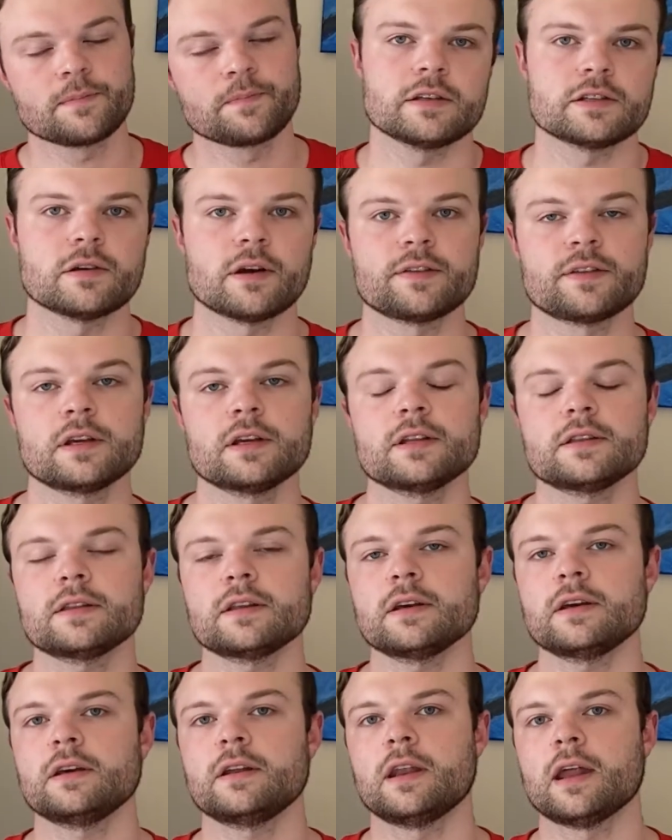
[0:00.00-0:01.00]
So I think
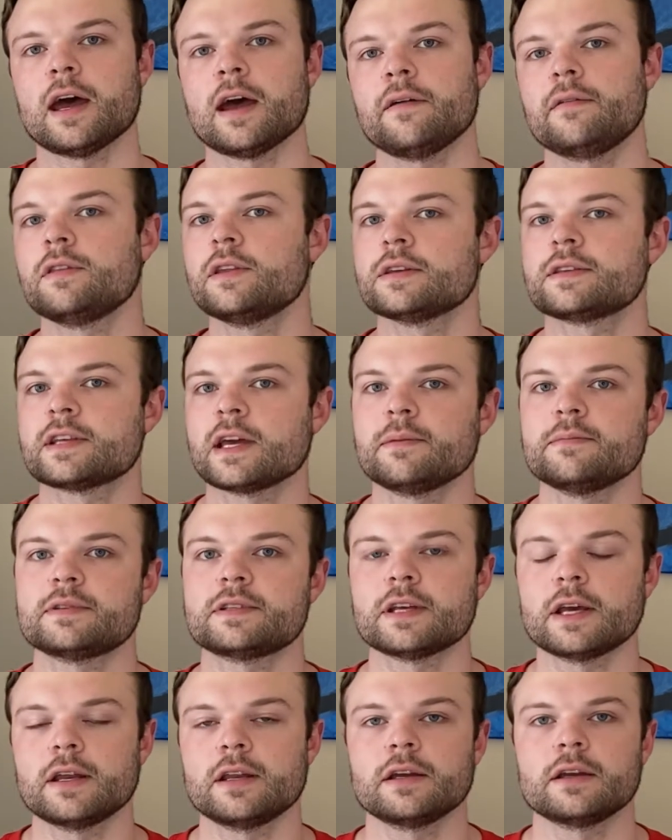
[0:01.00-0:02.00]
that having the same
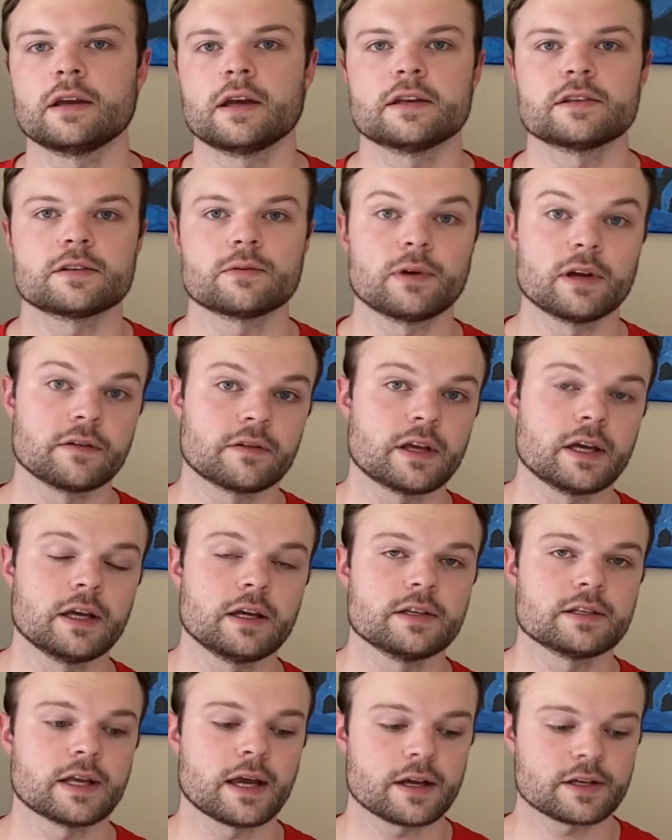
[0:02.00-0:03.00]
setting as the Way of
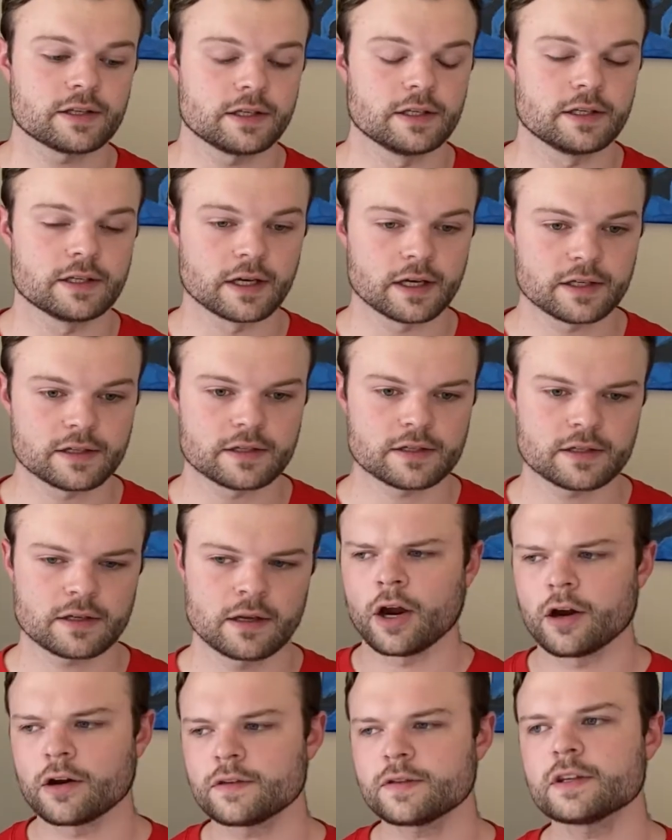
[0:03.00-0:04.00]
Kings actually does
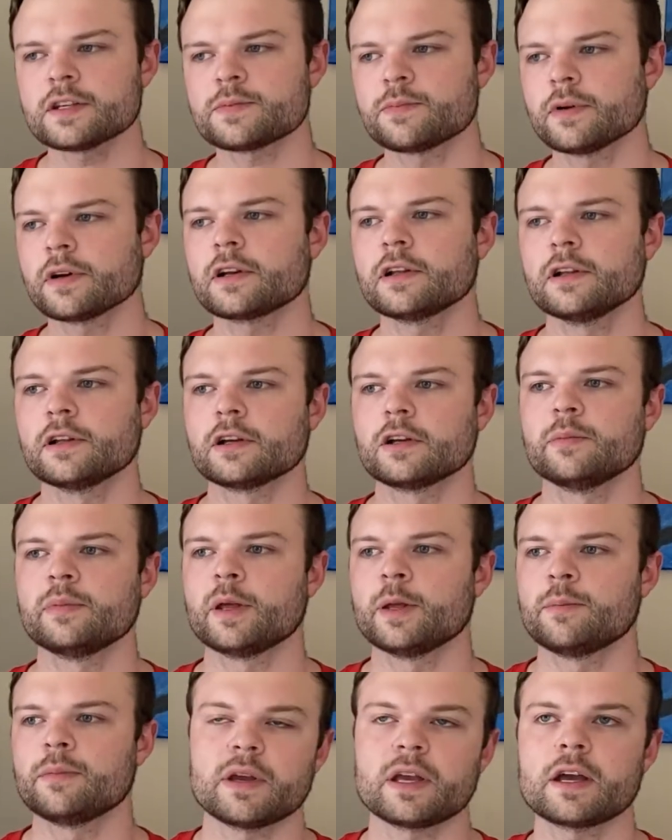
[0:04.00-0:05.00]
hurt this book a little
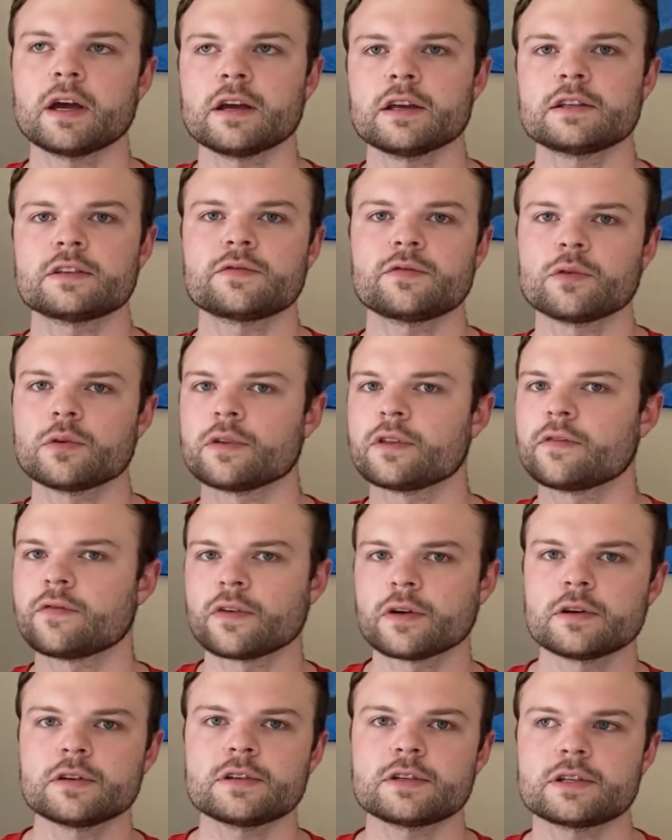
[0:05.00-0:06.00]
bit, because for the
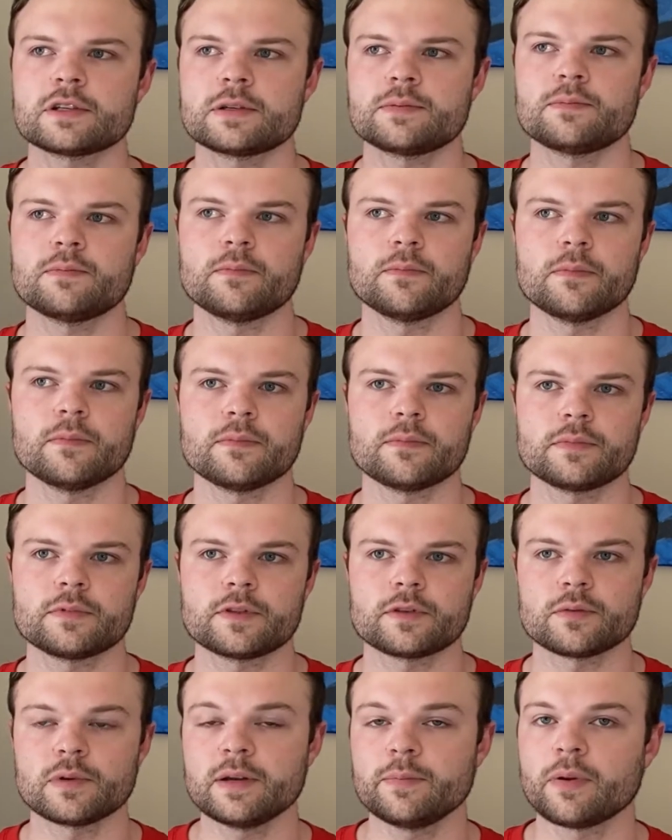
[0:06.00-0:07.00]
first
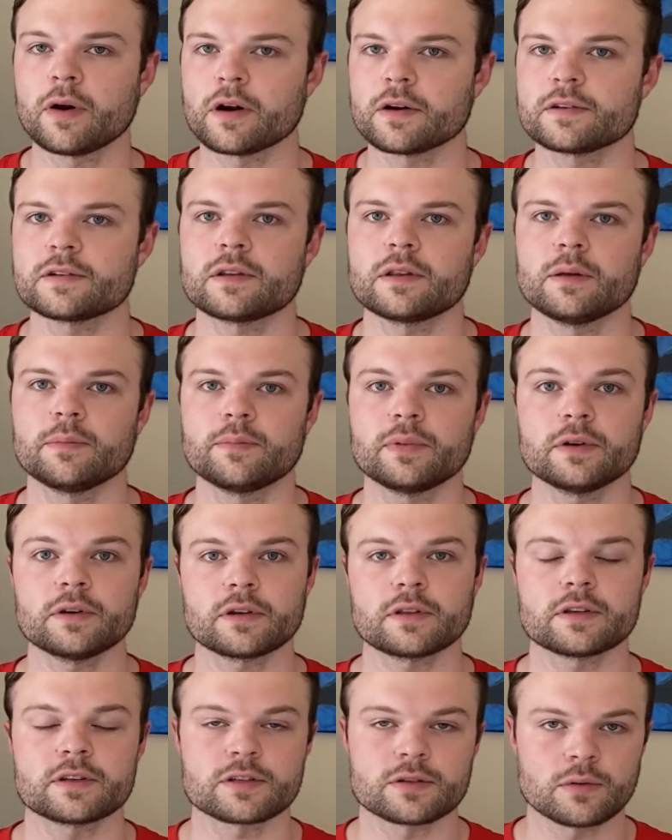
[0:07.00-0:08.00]
3 parts of the book,
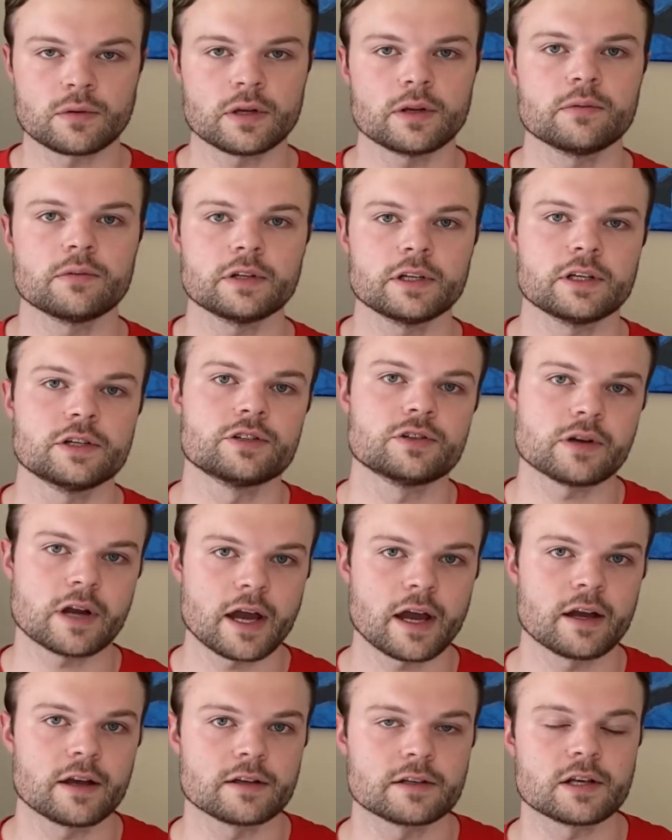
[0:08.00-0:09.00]
the story really
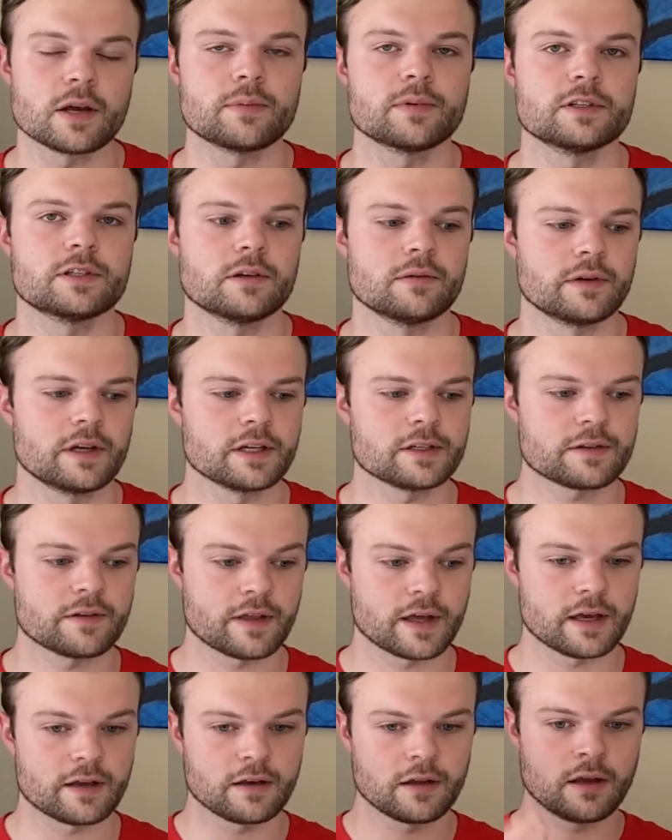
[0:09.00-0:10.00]
drags up until we get to
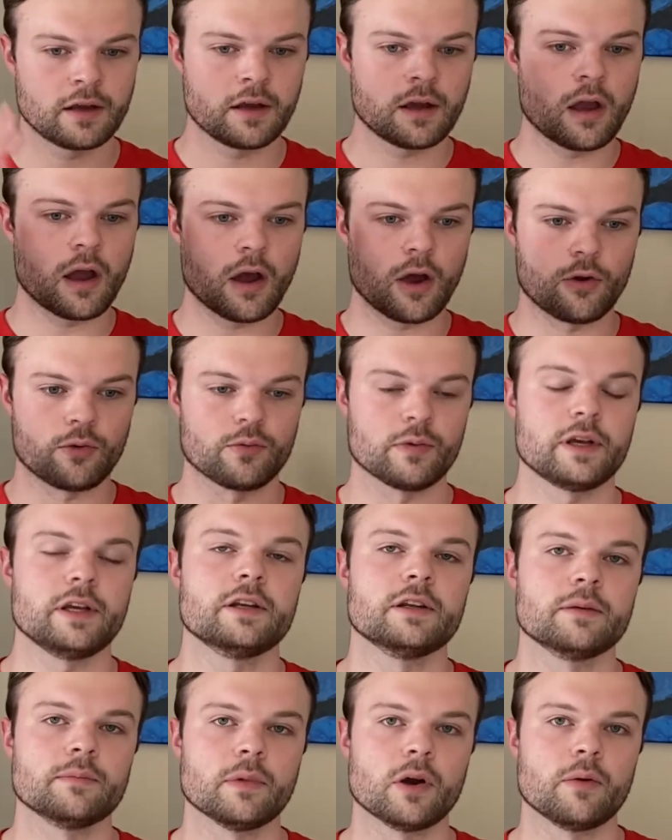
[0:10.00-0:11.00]
that
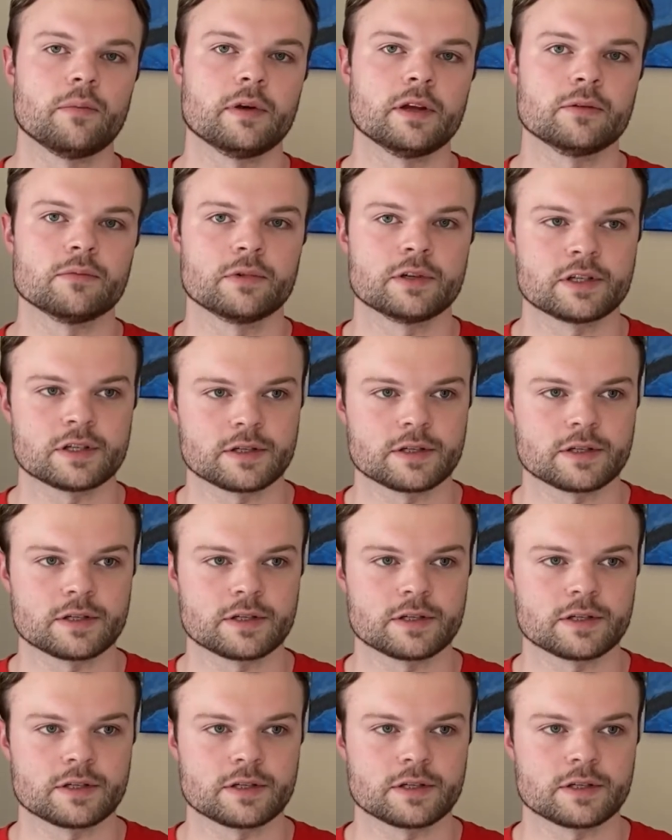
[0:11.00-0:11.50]
arena moment, which